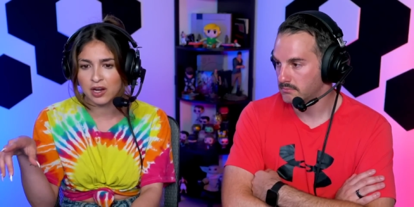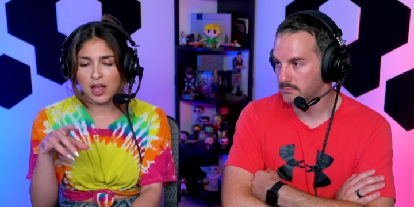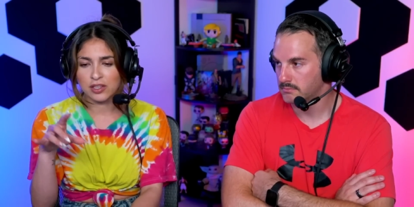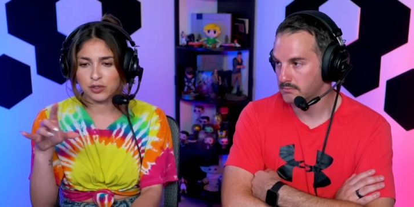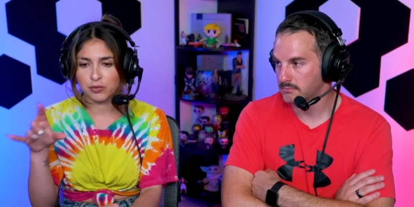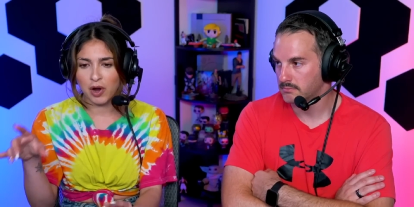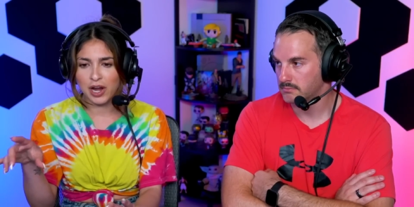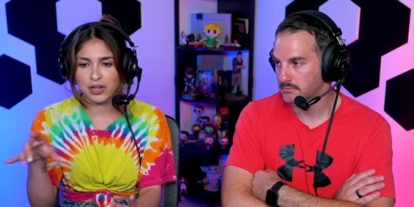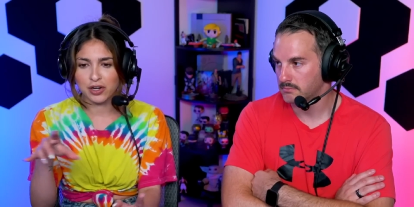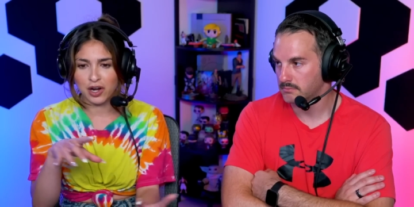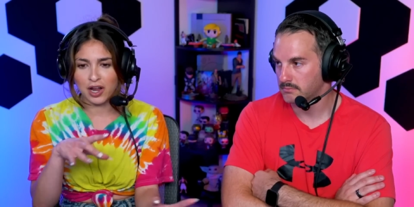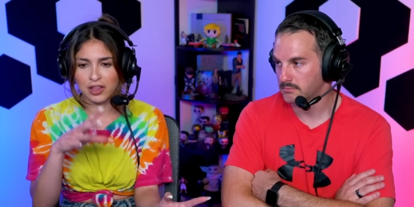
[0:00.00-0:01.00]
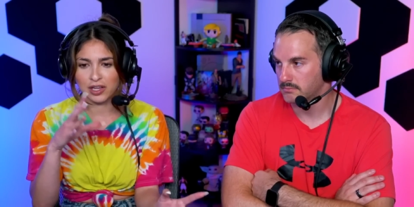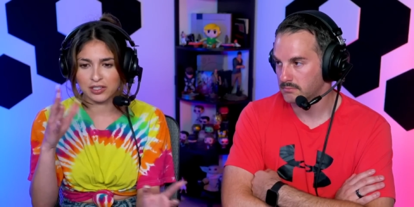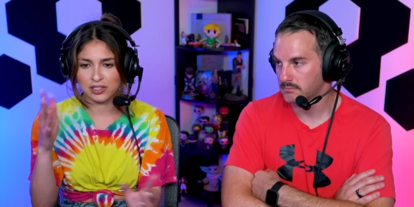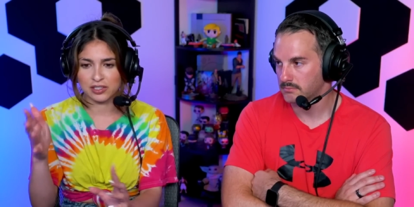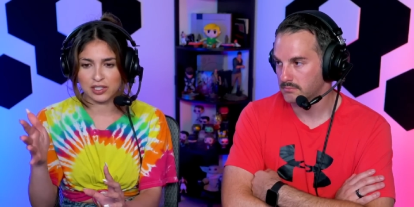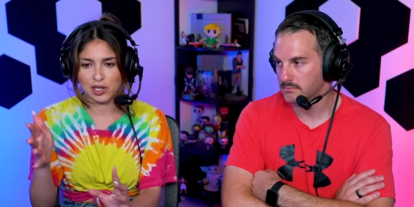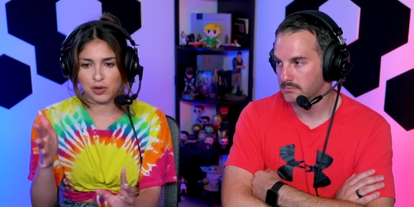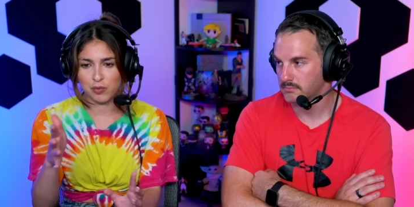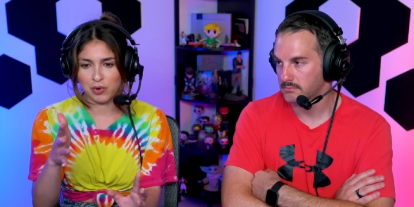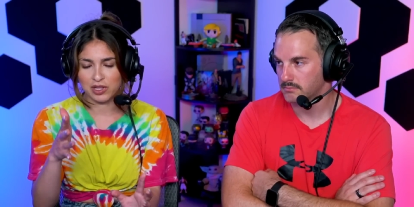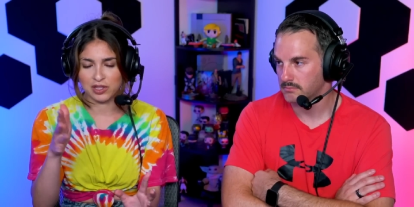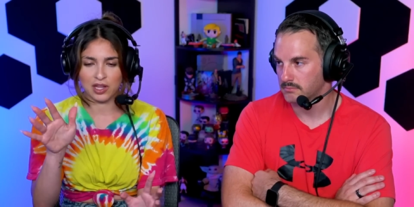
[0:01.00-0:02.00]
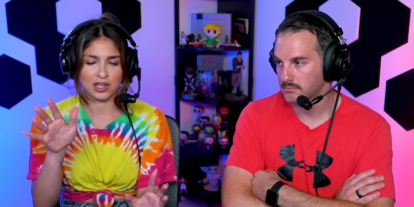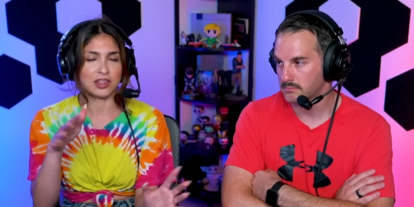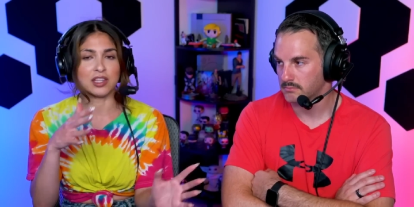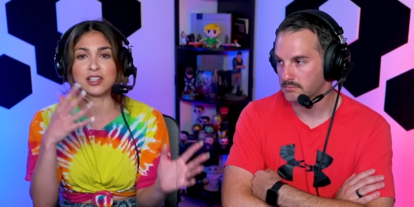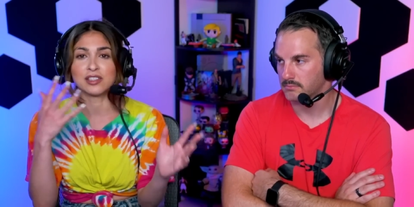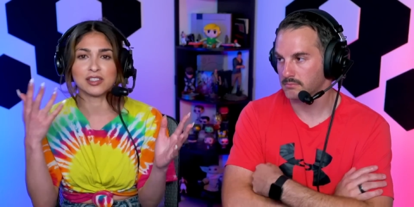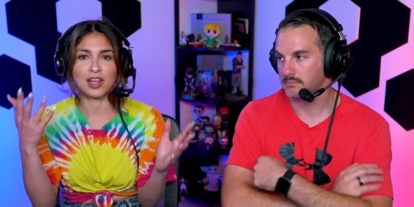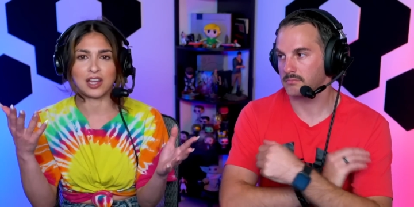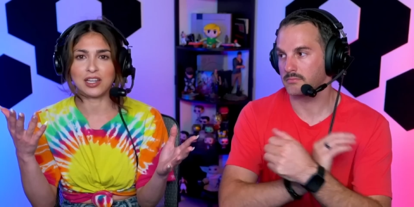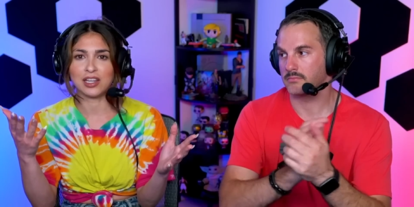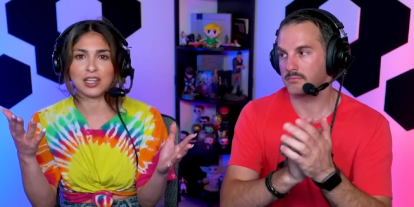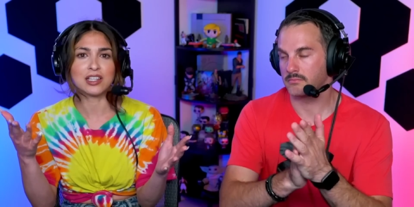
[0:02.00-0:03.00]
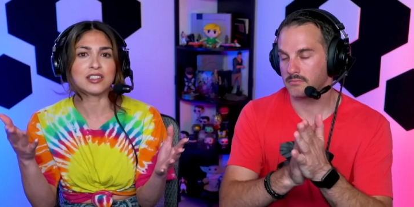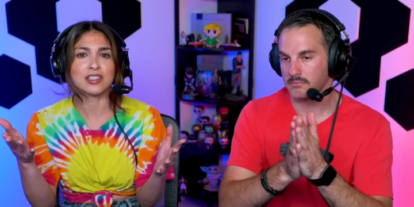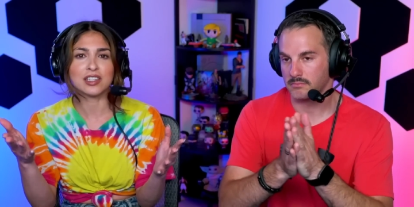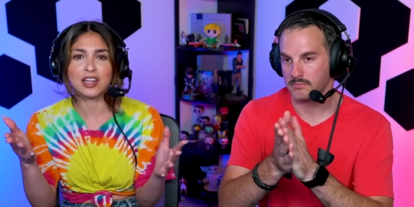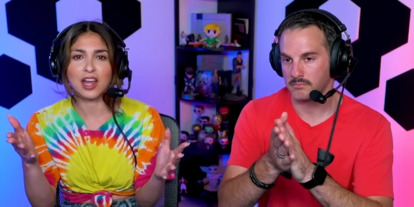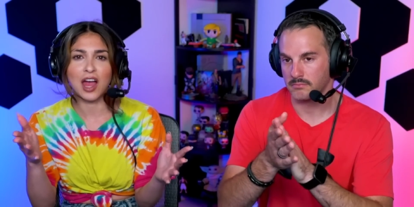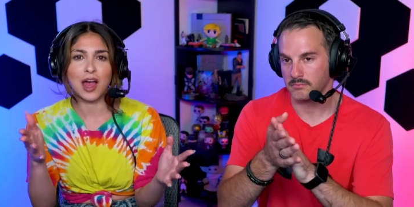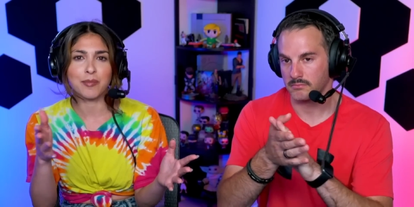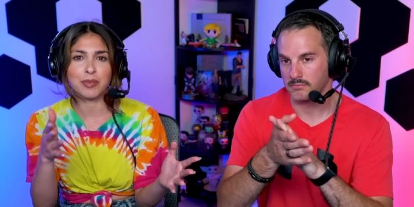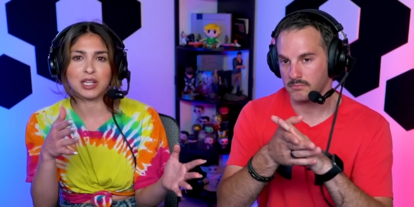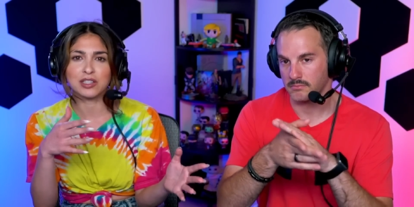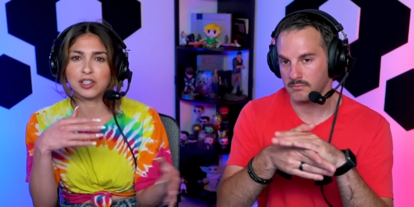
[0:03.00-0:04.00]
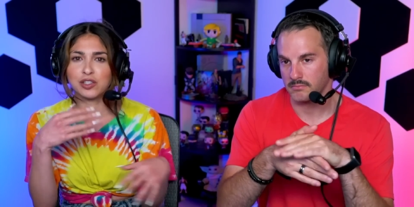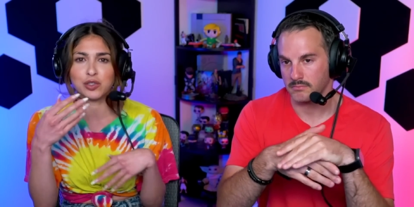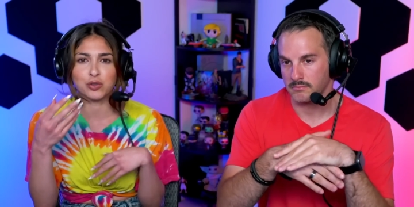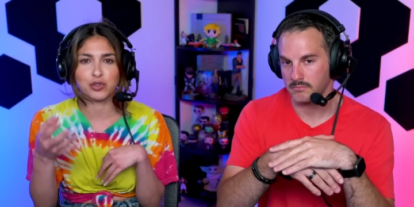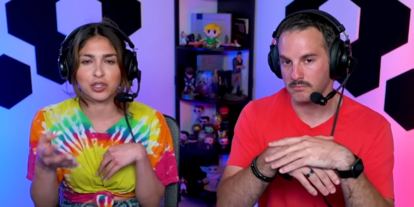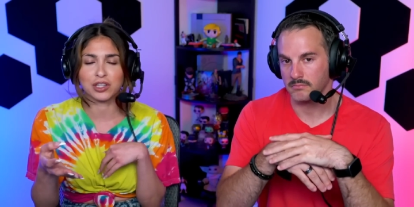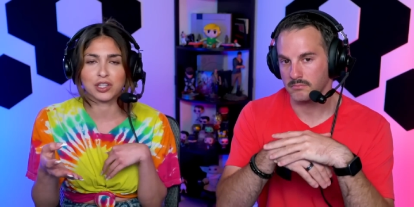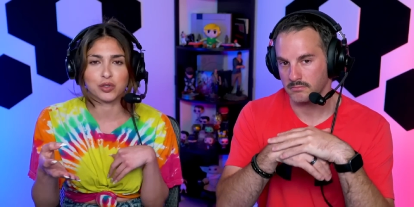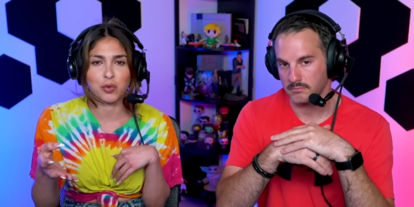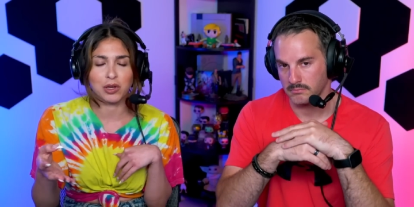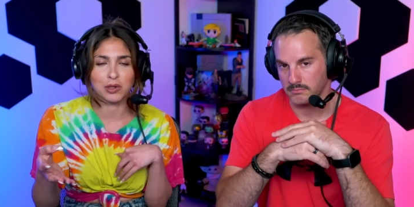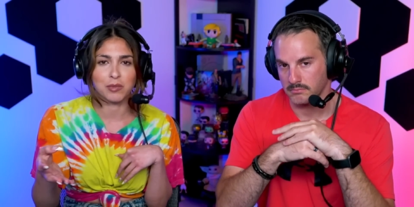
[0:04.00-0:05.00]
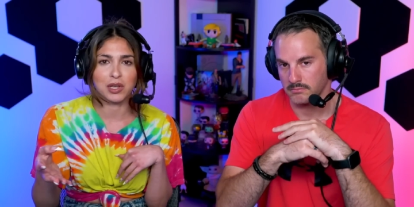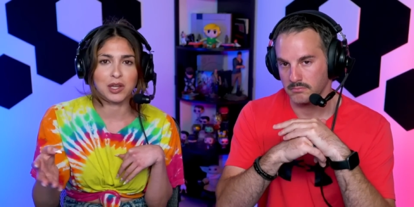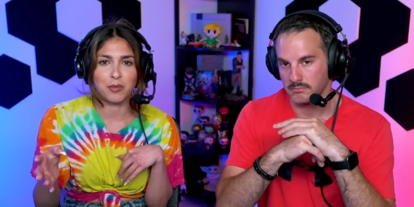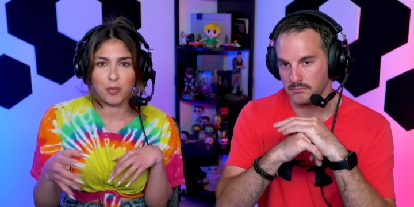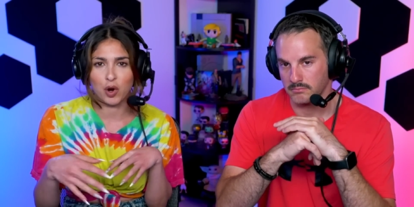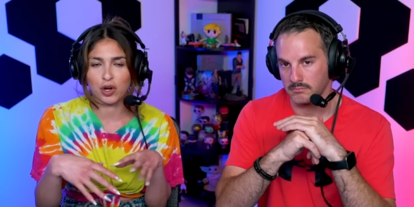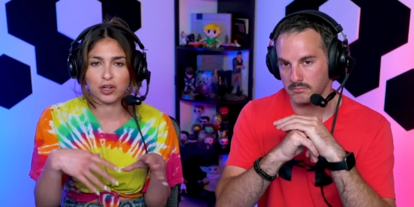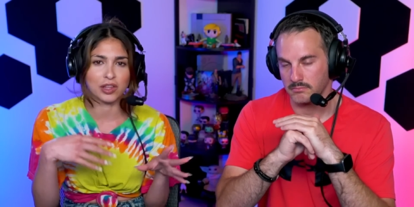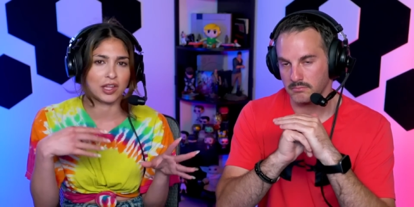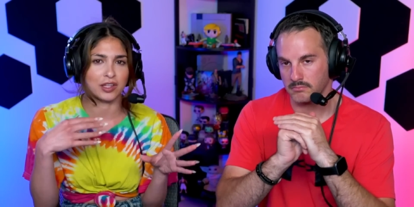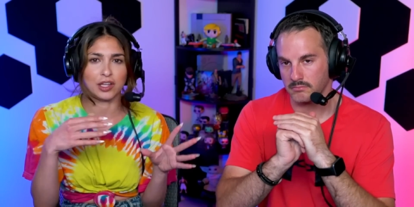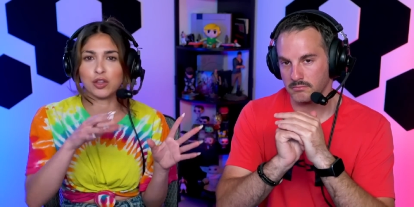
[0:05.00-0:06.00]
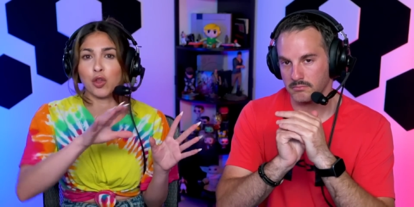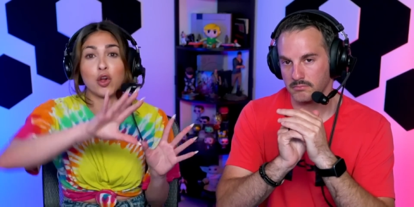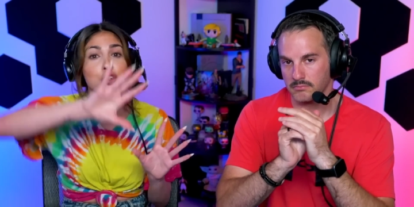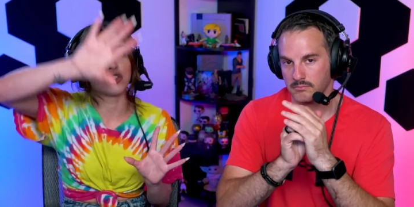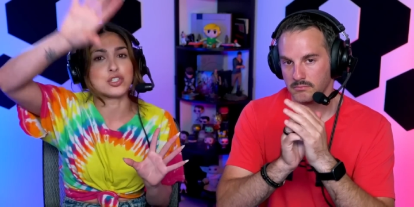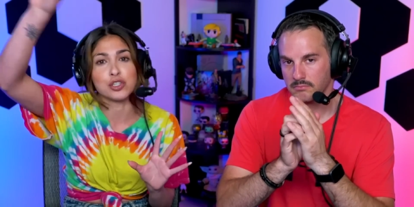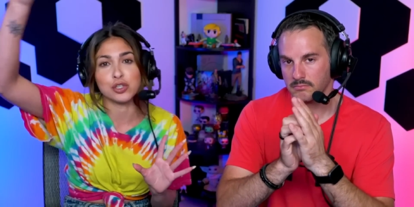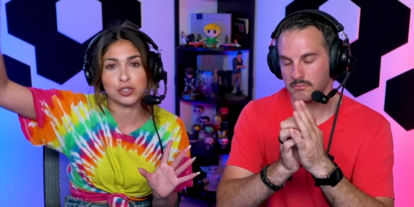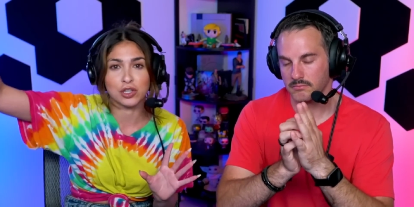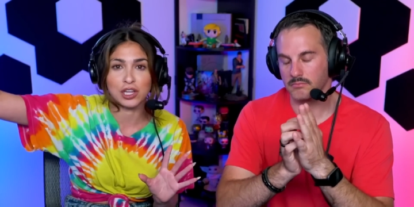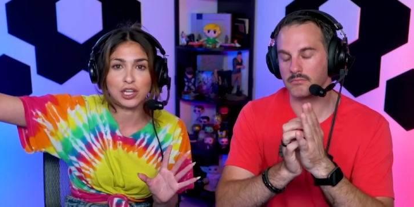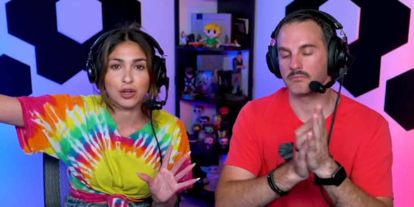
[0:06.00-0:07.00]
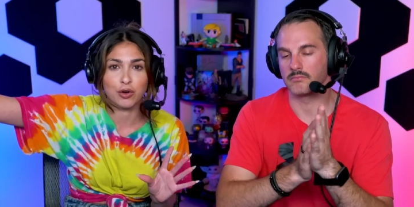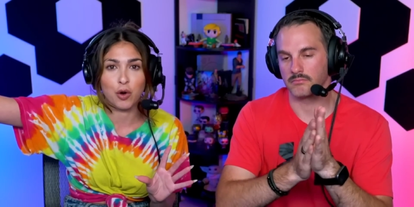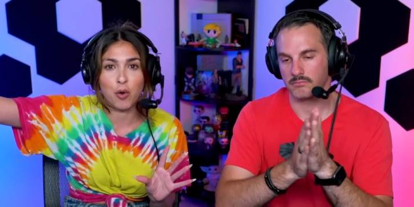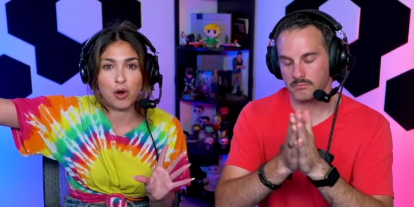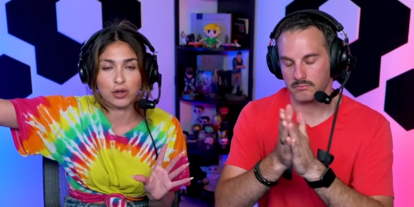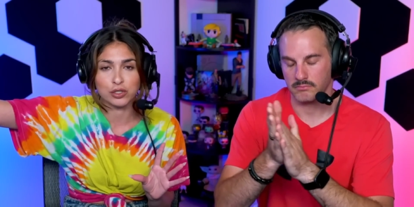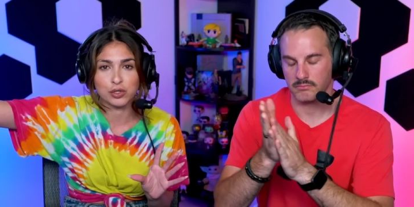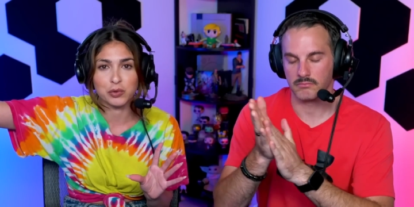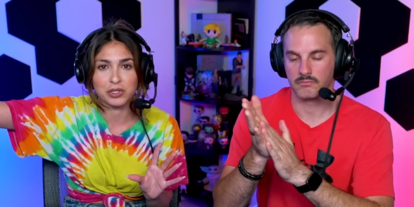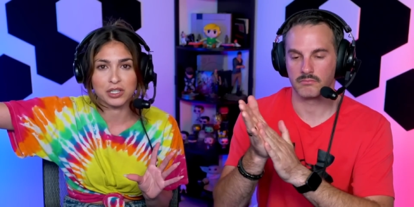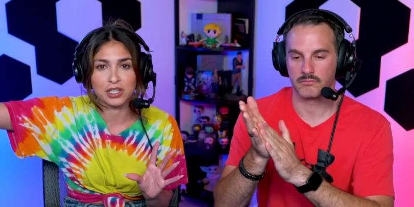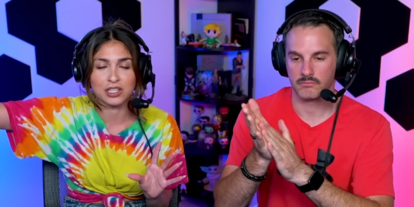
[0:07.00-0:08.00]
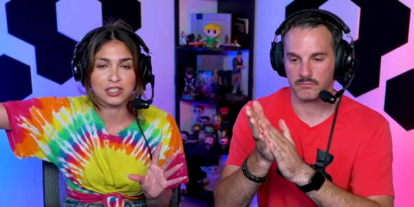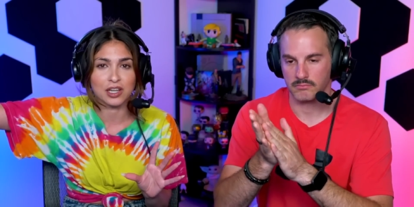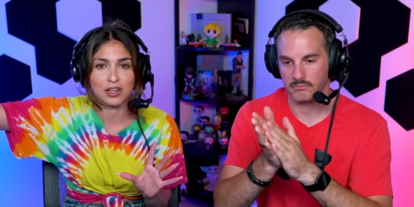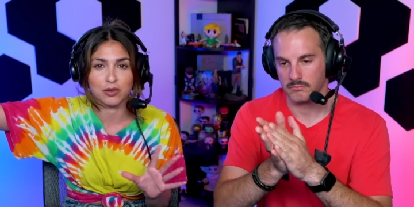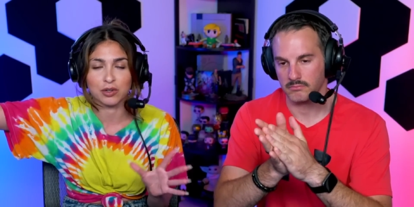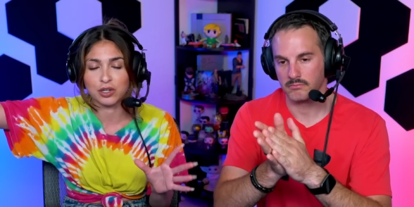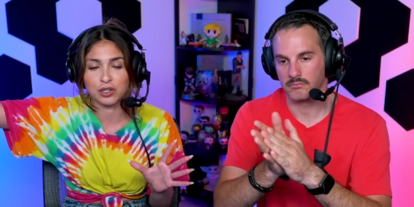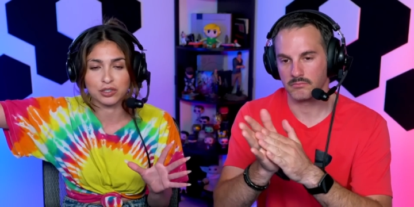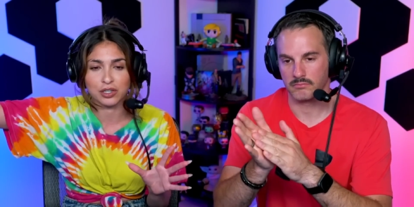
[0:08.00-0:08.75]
Speaker 1: As a writer, I like to see when like the inciting incident happens. It's usually at the 20 minute mark that like launches the mm-hmm. hero onto his or her